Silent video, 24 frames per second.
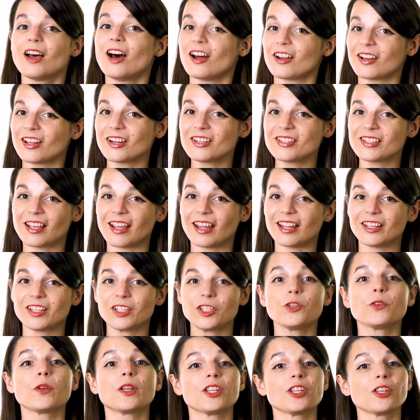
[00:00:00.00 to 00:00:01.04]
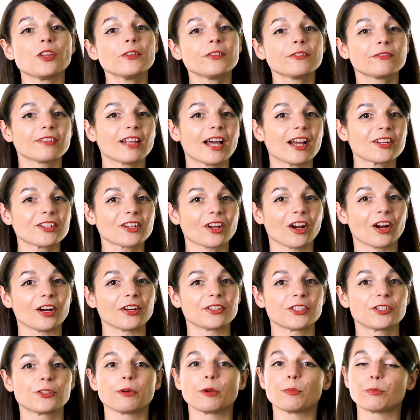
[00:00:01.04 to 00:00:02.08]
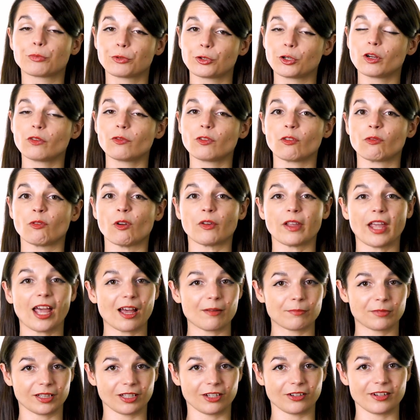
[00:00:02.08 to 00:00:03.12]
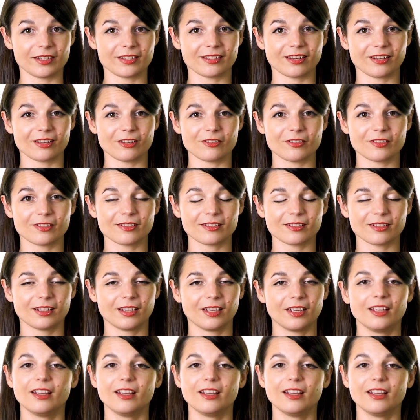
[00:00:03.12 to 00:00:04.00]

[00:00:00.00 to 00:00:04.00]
On our site, you can use flashcards to improve your vocabulary skills.